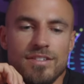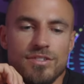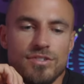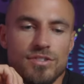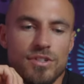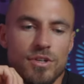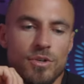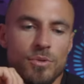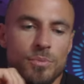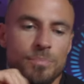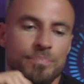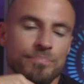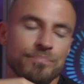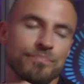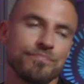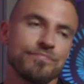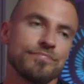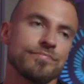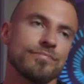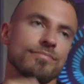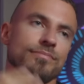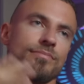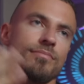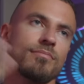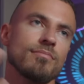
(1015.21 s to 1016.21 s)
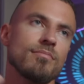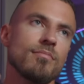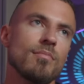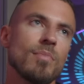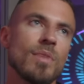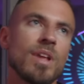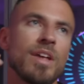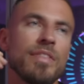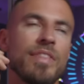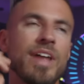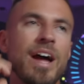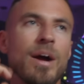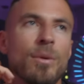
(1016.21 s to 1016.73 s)
So
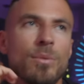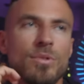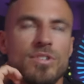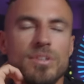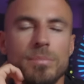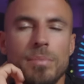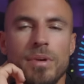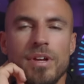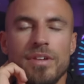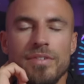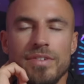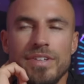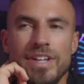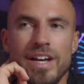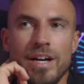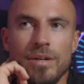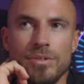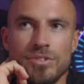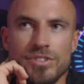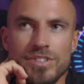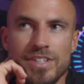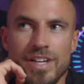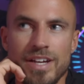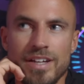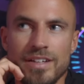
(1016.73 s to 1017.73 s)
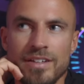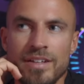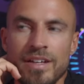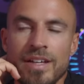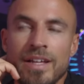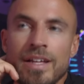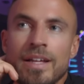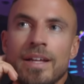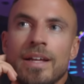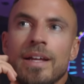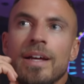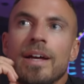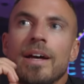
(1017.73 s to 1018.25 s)
that was a bit of a downside,
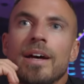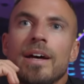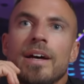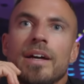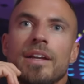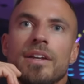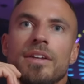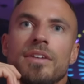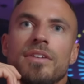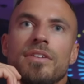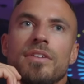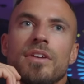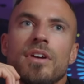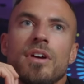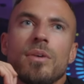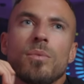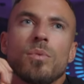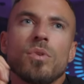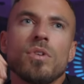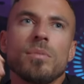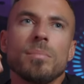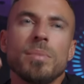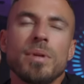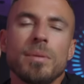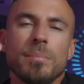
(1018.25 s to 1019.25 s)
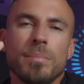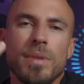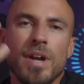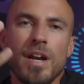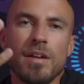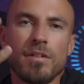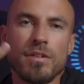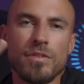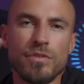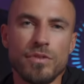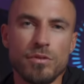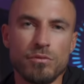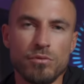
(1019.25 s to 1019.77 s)
and it would have been
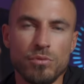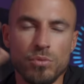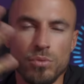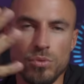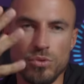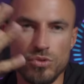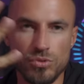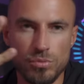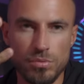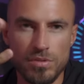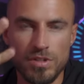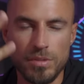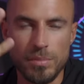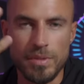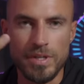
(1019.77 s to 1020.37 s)
better if the rules were a little